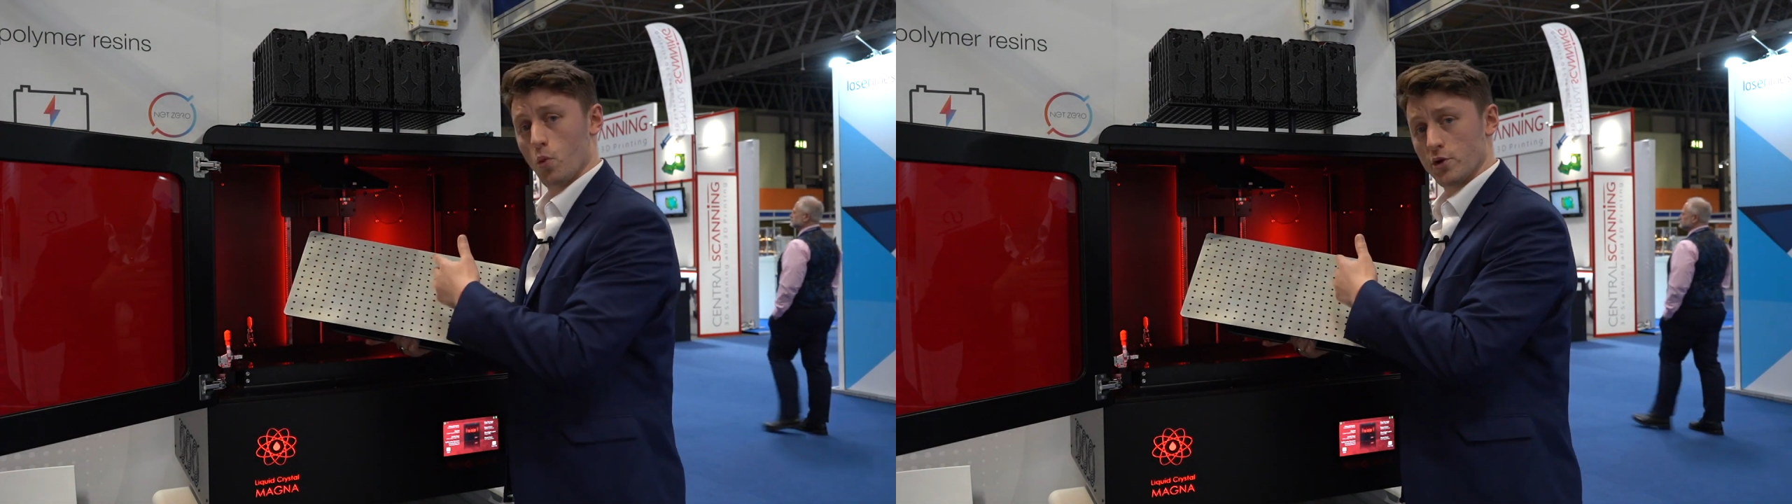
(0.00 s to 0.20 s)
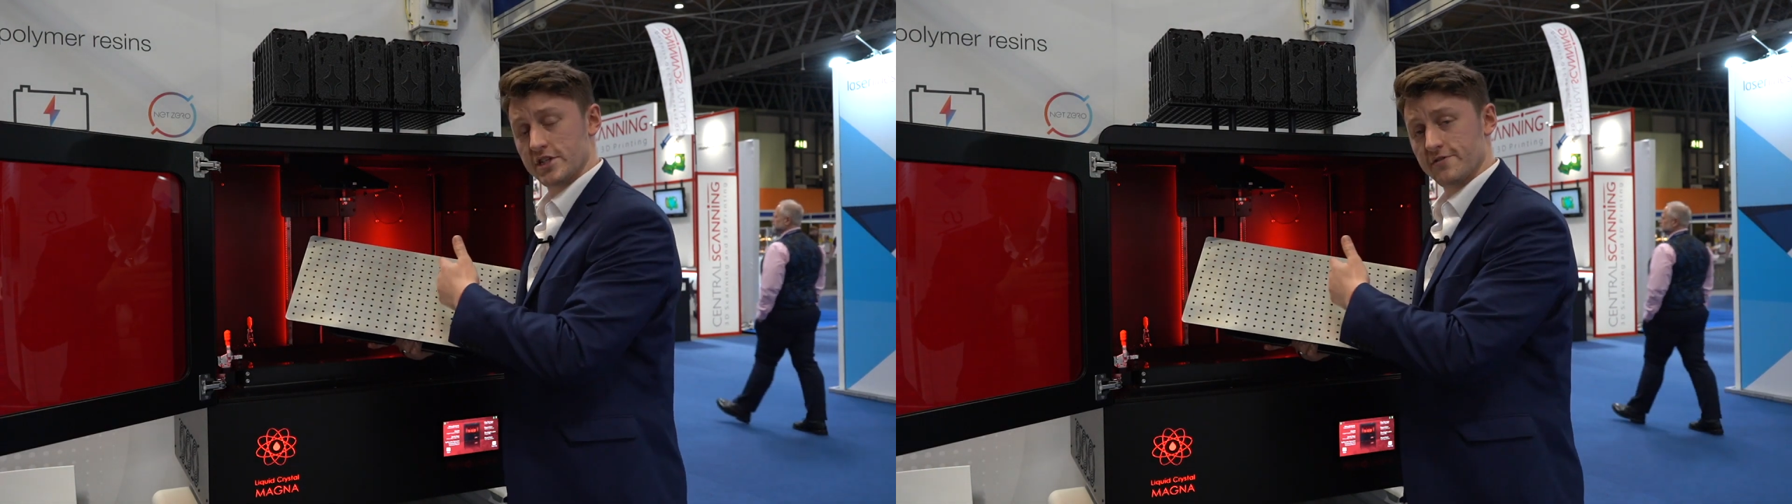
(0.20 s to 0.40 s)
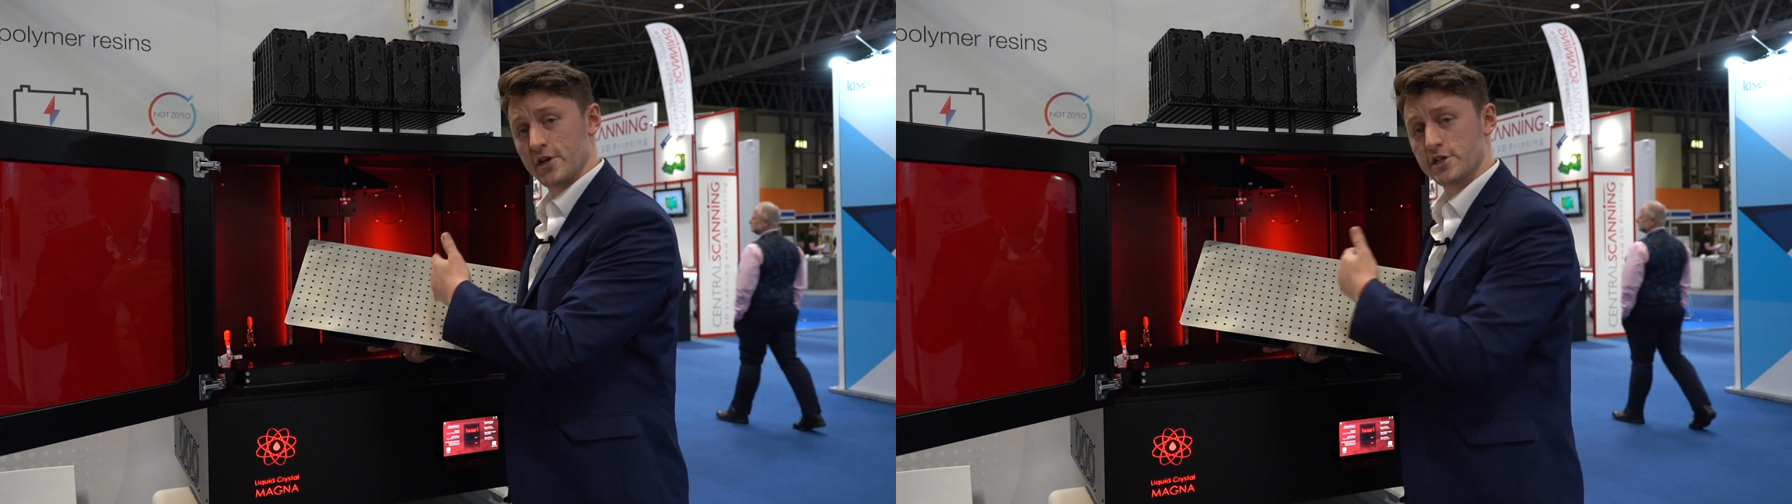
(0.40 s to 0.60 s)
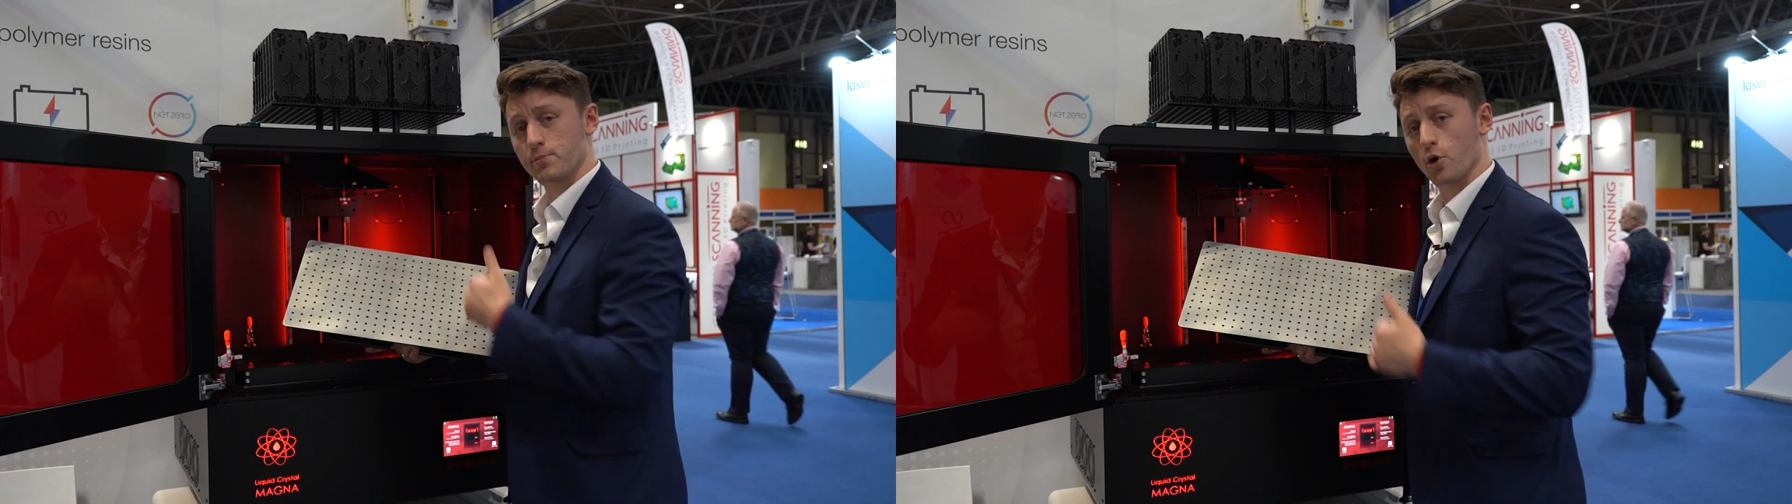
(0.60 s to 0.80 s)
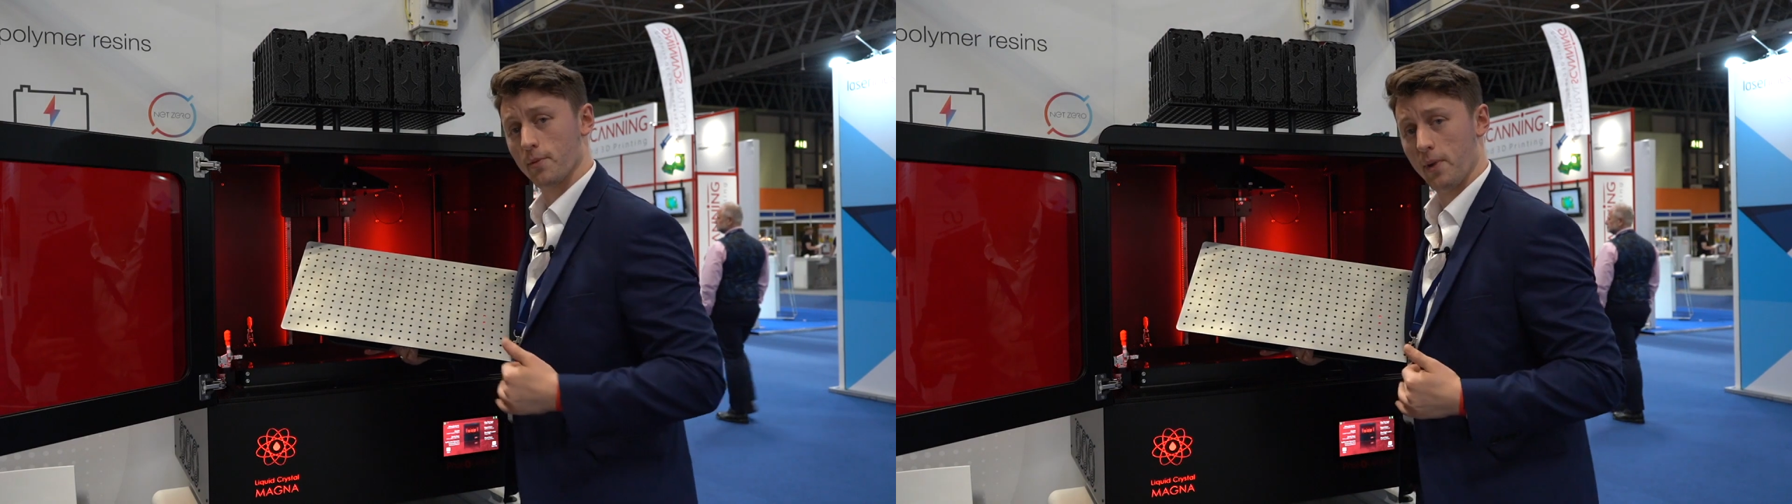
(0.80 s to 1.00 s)
Once it's finished,
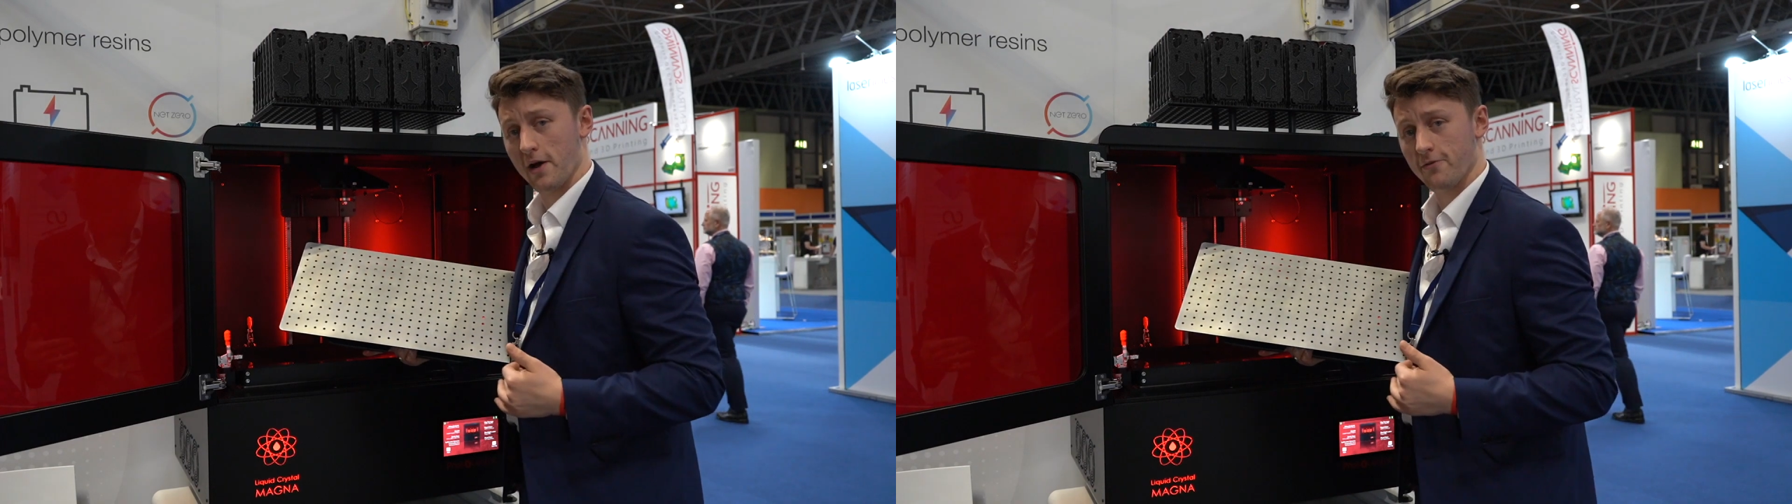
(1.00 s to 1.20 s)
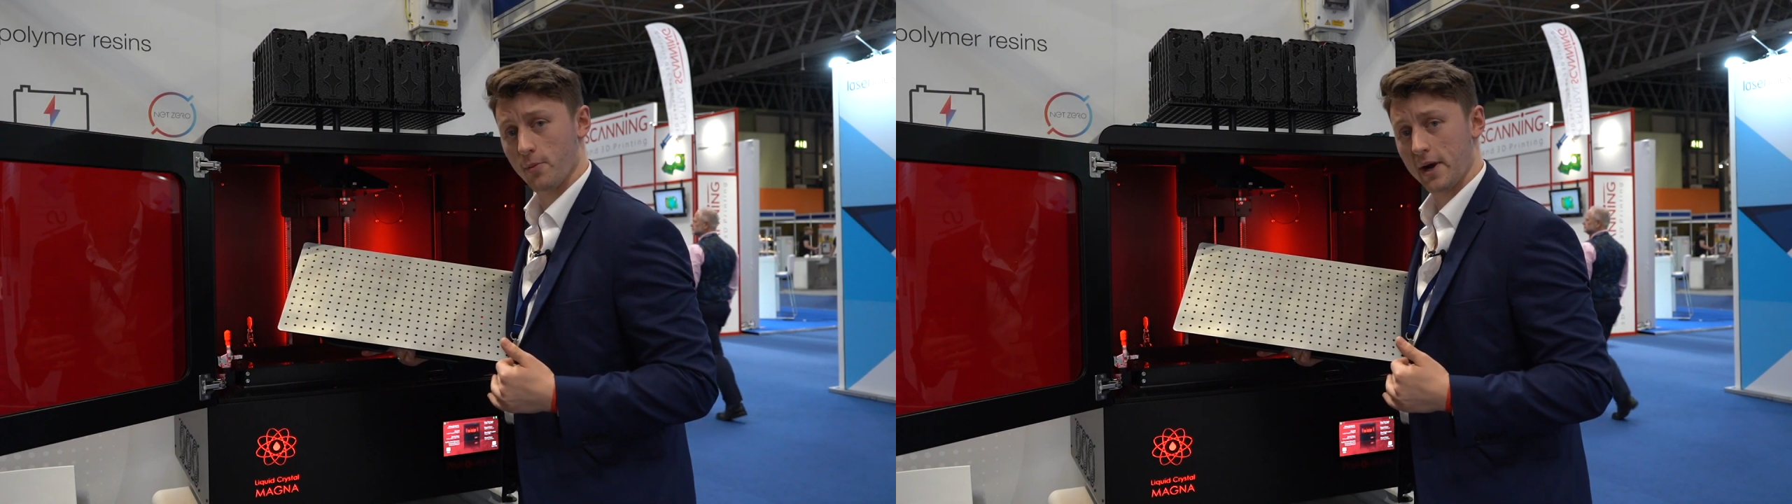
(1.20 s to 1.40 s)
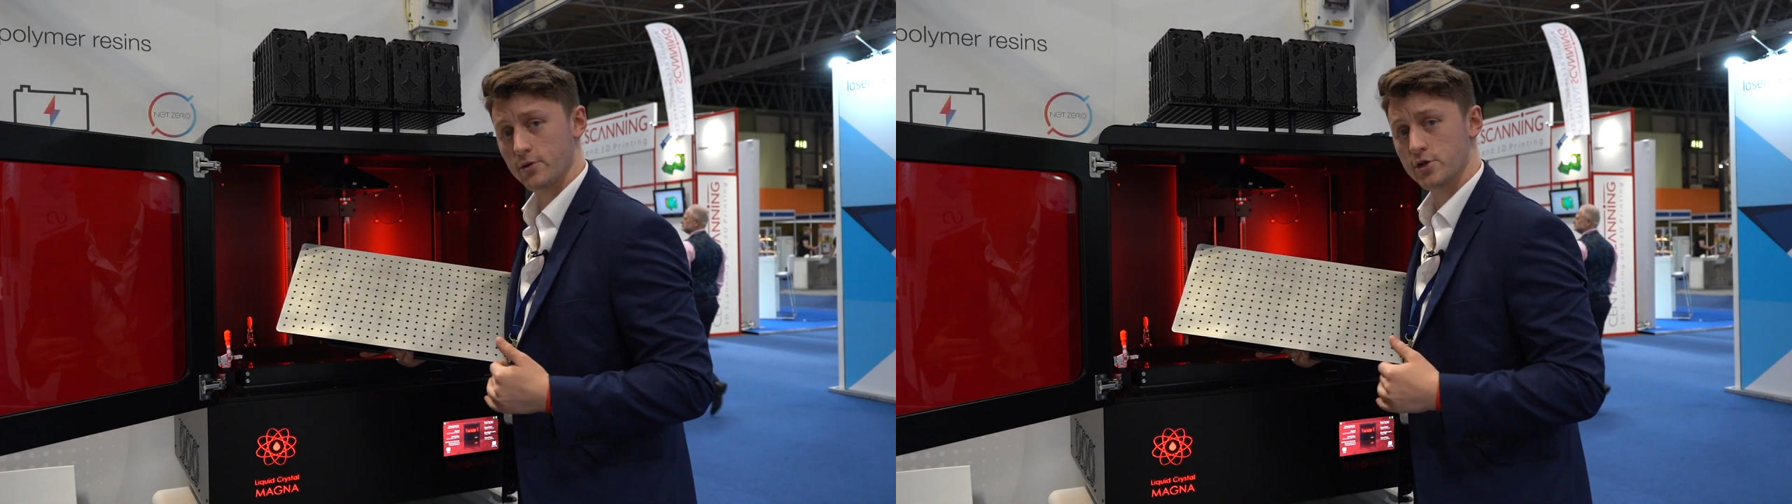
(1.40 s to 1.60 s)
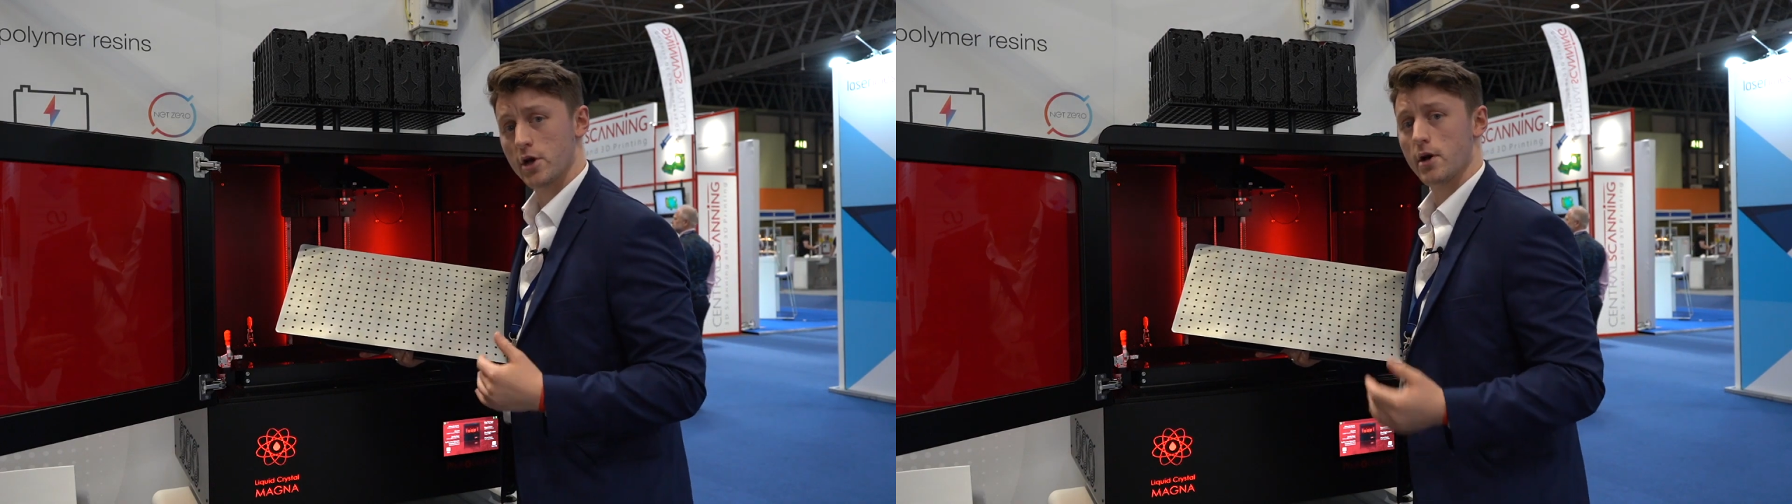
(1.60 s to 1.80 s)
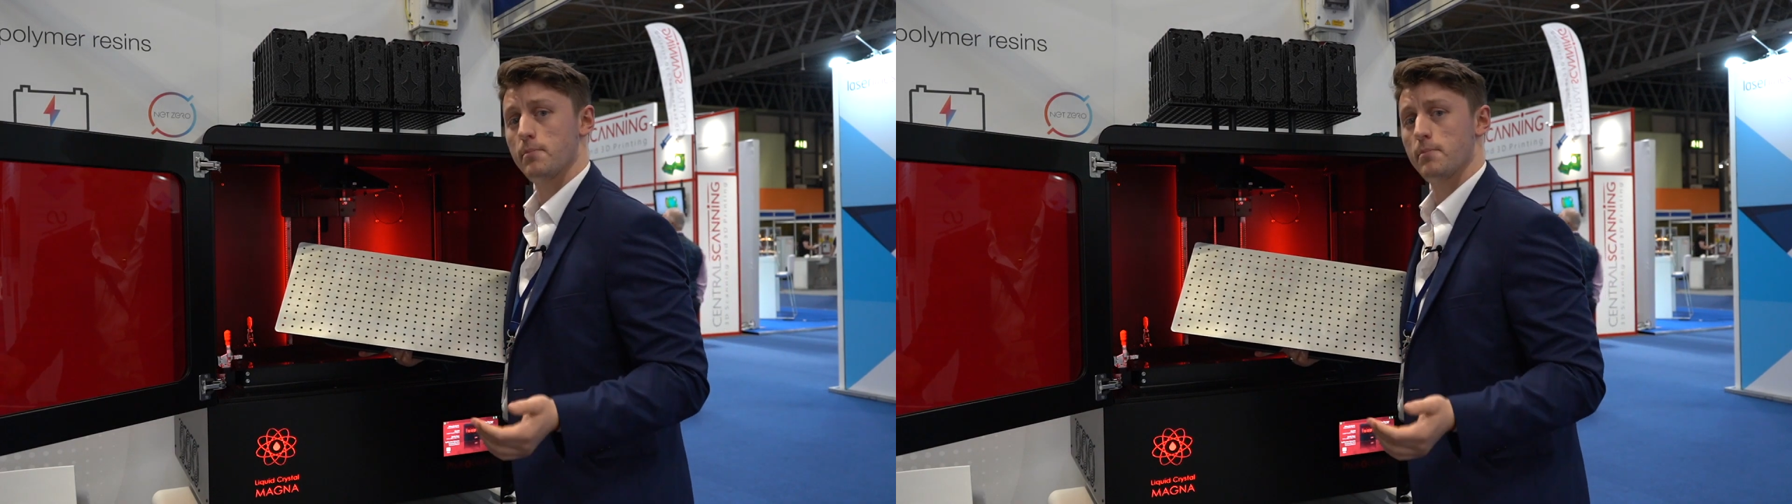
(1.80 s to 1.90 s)
pull the platform out,